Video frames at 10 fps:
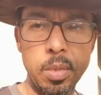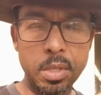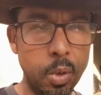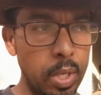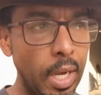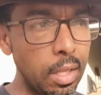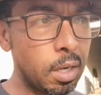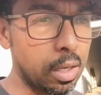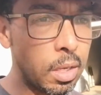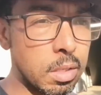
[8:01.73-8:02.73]
So another
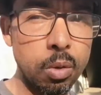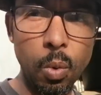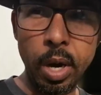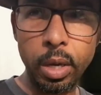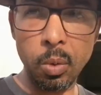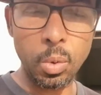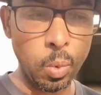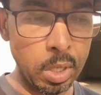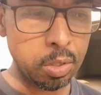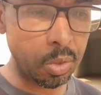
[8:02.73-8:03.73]
reason why you would
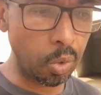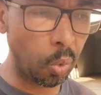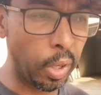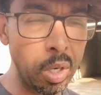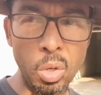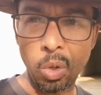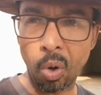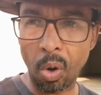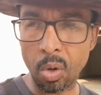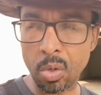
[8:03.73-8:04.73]
want to weigh your
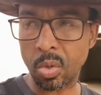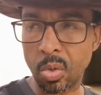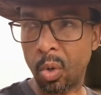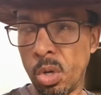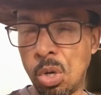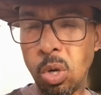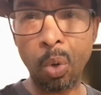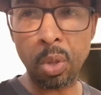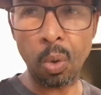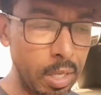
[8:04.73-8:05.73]
dogs or know the
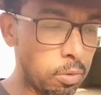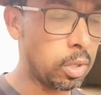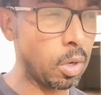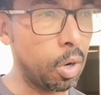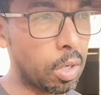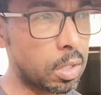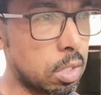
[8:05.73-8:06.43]
weight of your dogs is